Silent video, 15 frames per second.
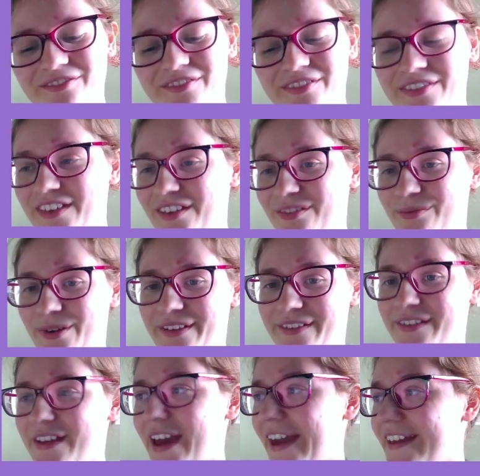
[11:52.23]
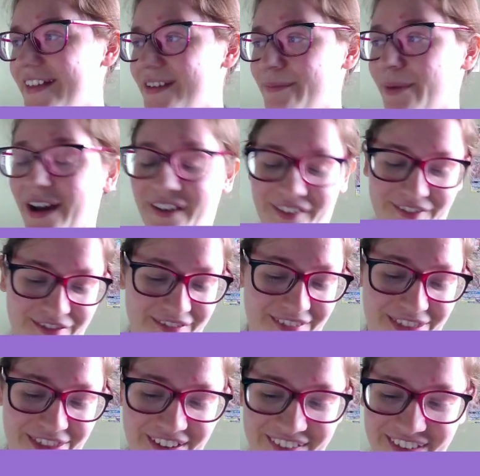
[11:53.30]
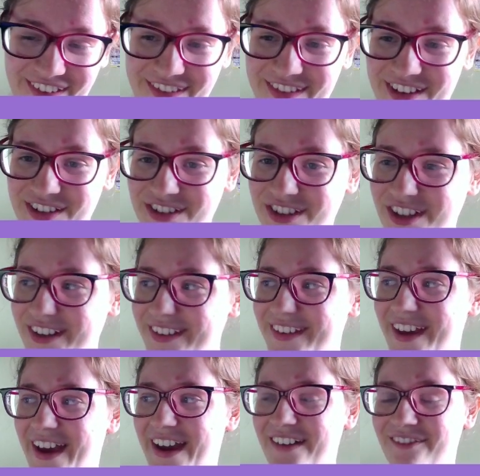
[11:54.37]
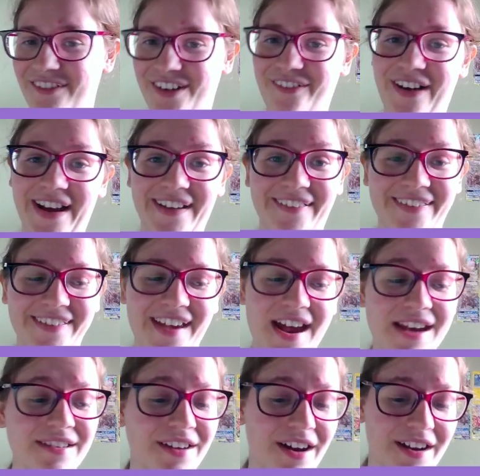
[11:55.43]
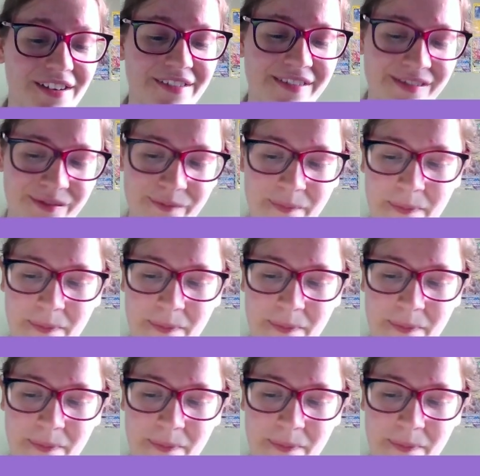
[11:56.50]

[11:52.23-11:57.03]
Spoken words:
This one's 80 by 130 stitches and requires 10 colours.